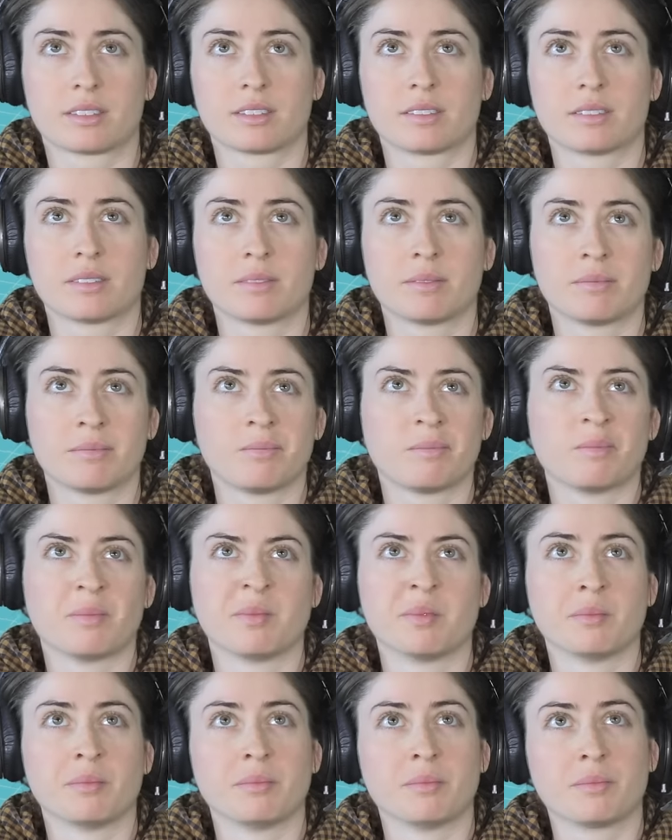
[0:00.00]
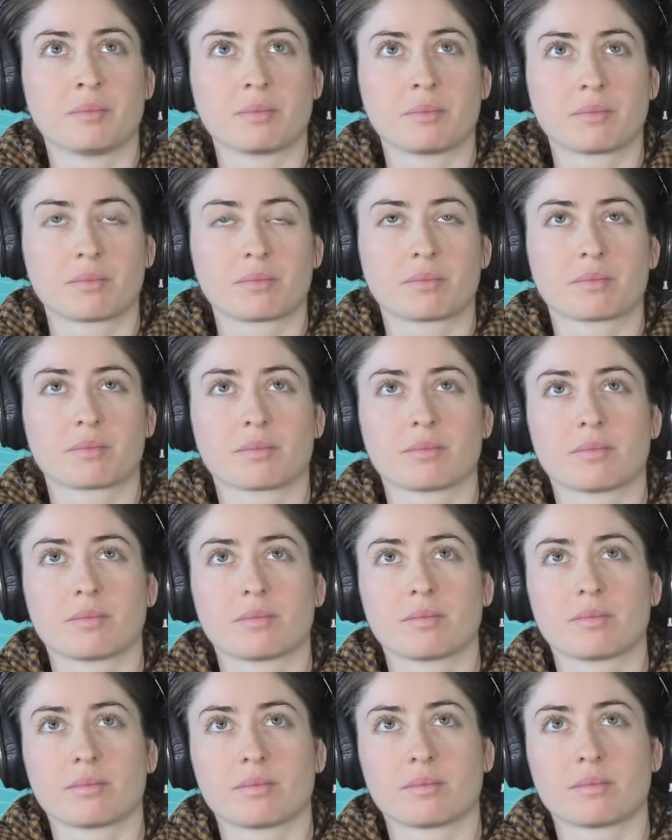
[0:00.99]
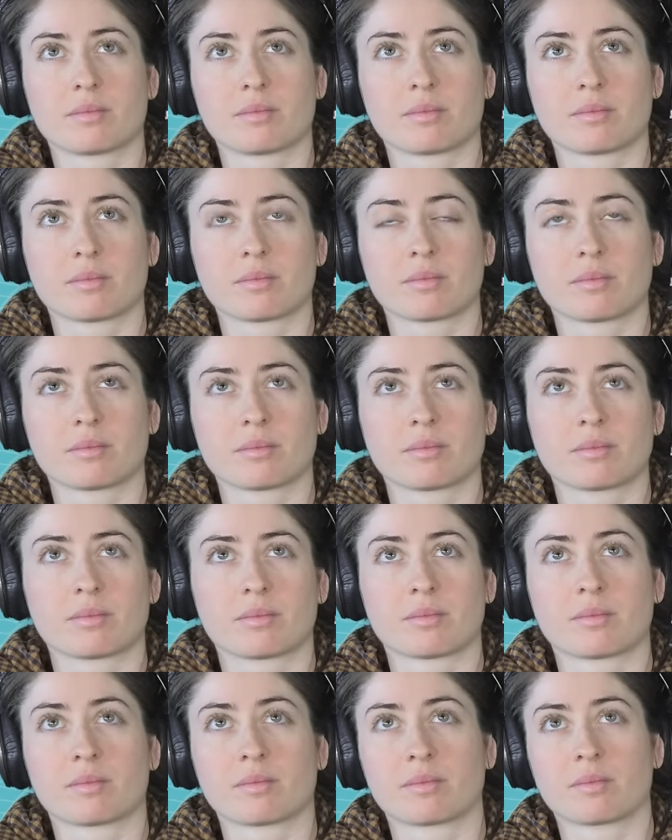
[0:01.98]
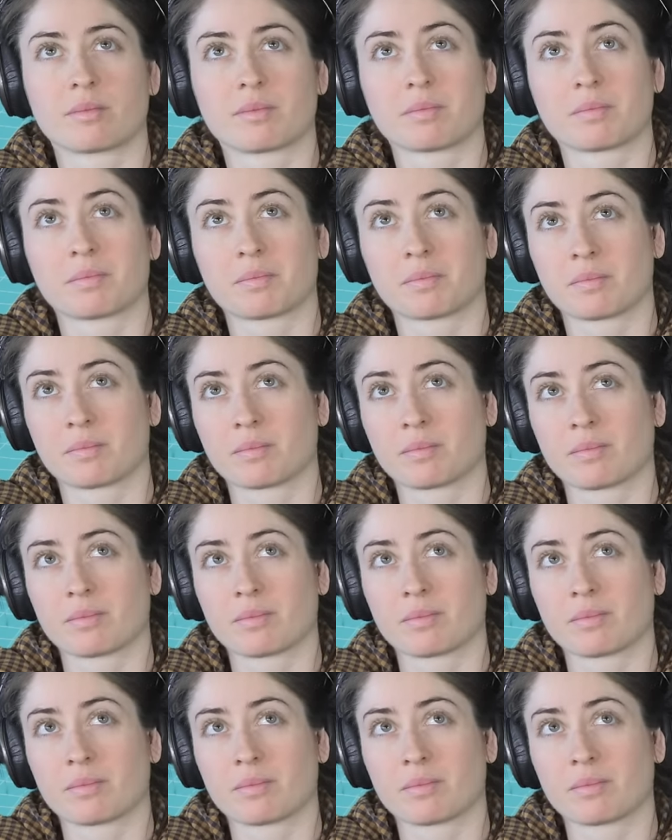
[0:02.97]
This person isn't speaking.